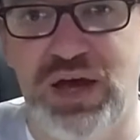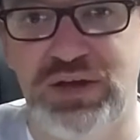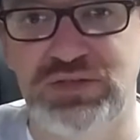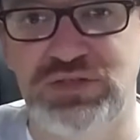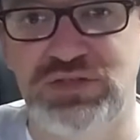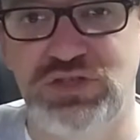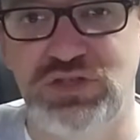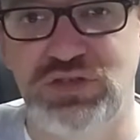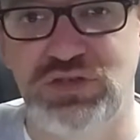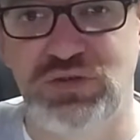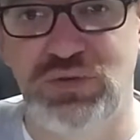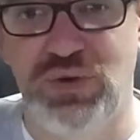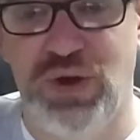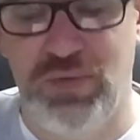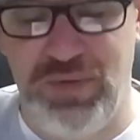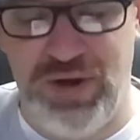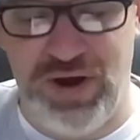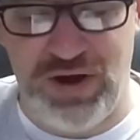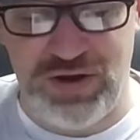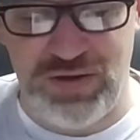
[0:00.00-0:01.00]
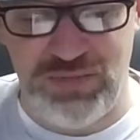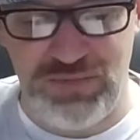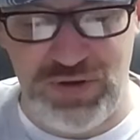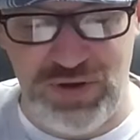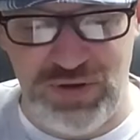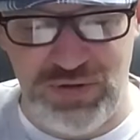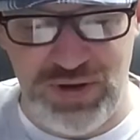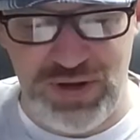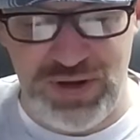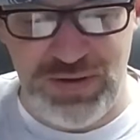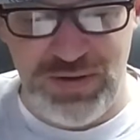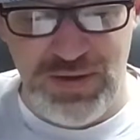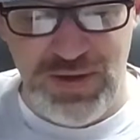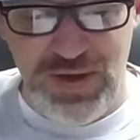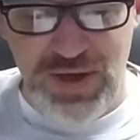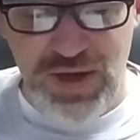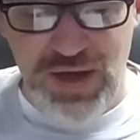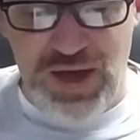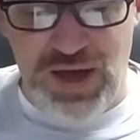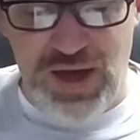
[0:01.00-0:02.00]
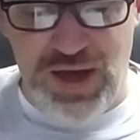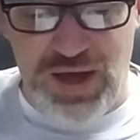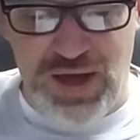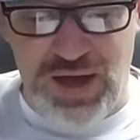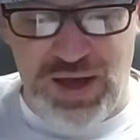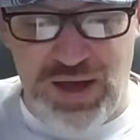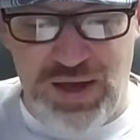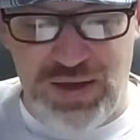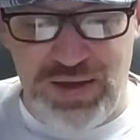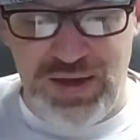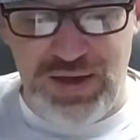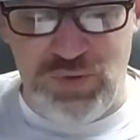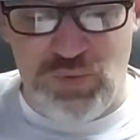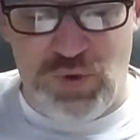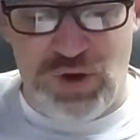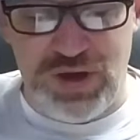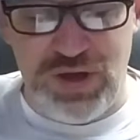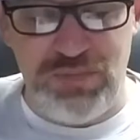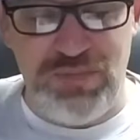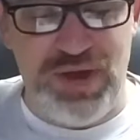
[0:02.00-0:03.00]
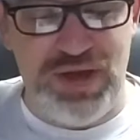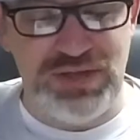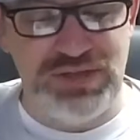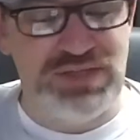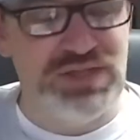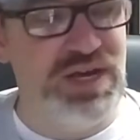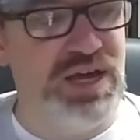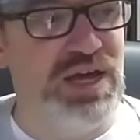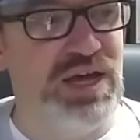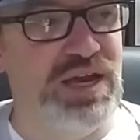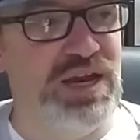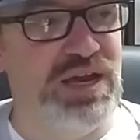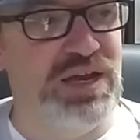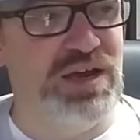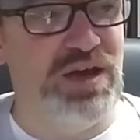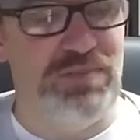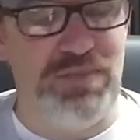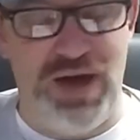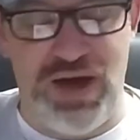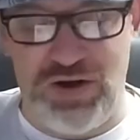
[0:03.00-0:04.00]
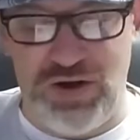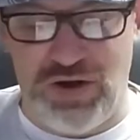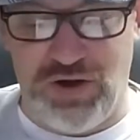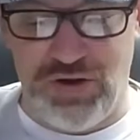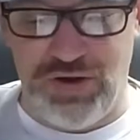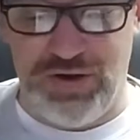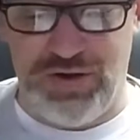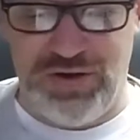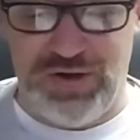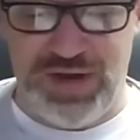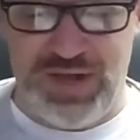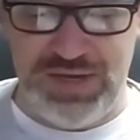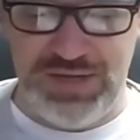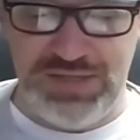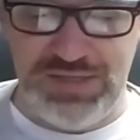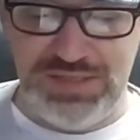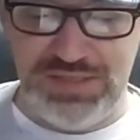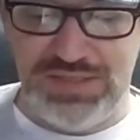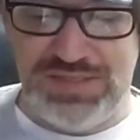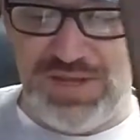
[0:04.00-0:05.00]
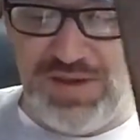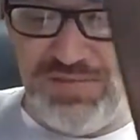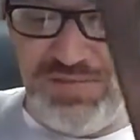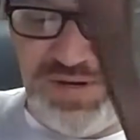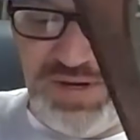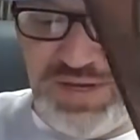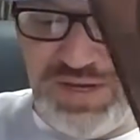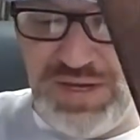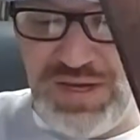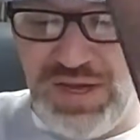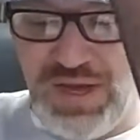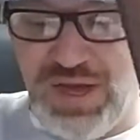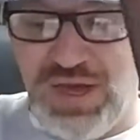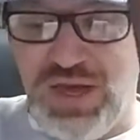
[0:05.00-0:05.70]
to American Beauty. And Working Man's Dead had come out earlier in 1970.